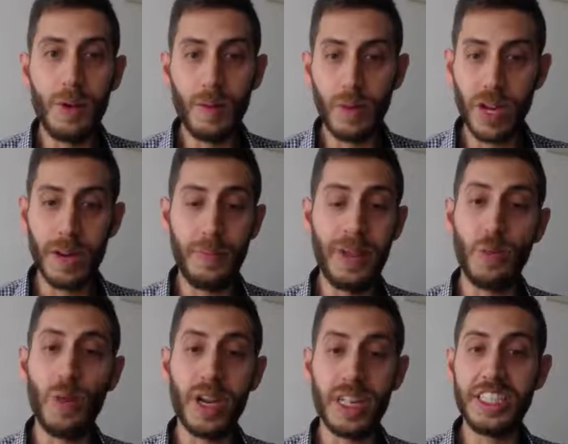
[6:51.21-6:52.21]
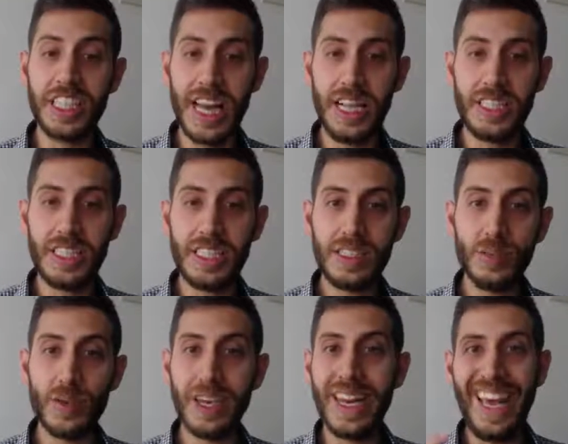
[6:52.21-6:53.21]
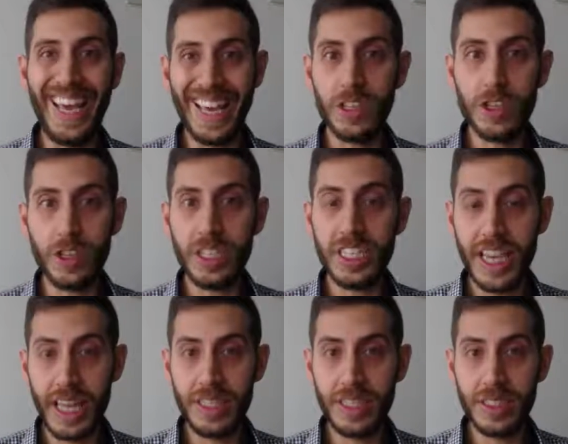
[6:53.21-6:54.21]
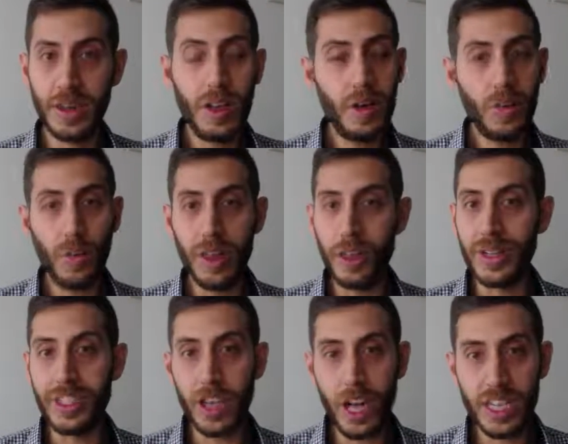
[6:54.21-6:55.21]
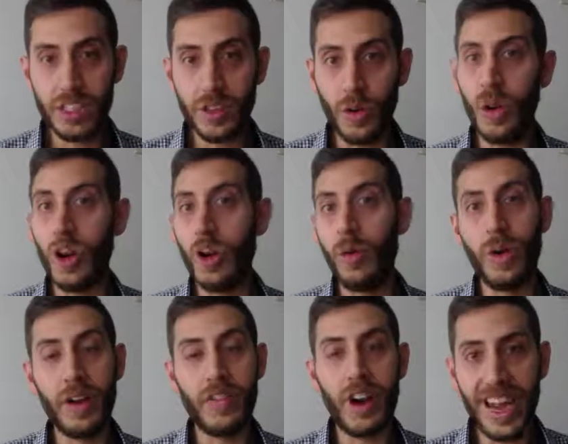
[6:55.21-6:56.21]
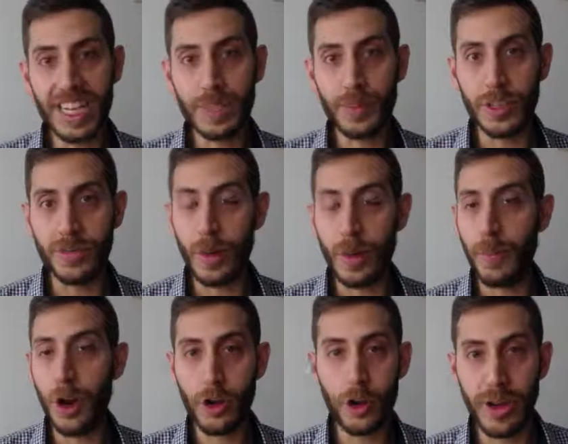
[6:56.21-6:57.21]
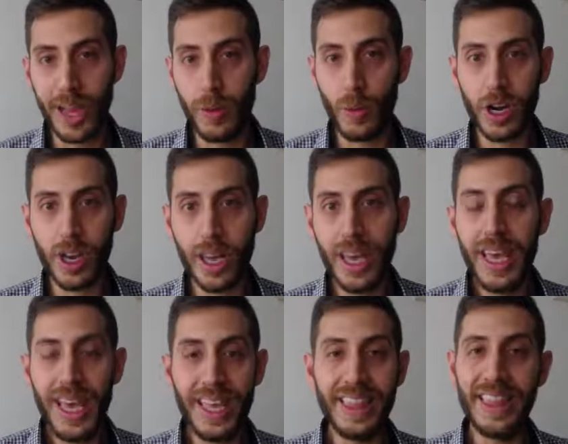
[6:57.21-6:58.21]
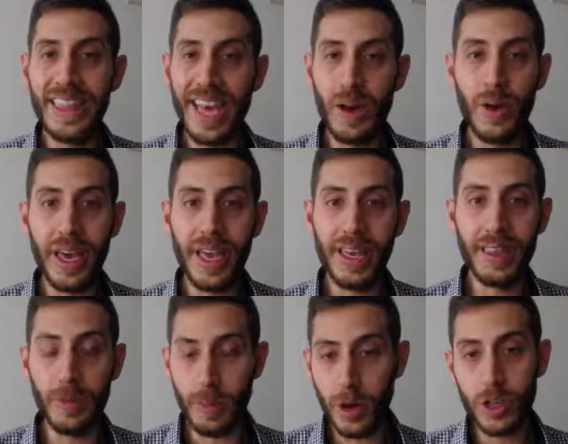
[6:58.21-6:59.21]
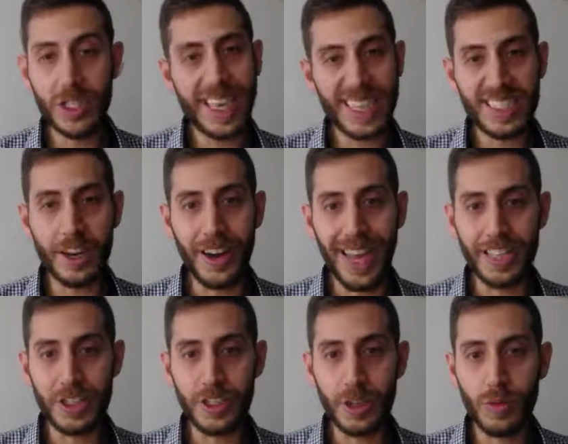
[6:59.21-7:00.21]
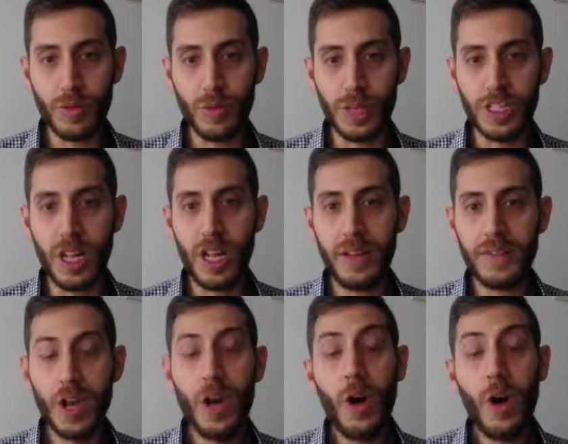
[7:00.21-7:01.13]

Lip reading: we're going to pick one of the challenges. We're going to answer the challenge, whether it's us or one of our experts from our partner network. And then that way the person gets their answer resolved,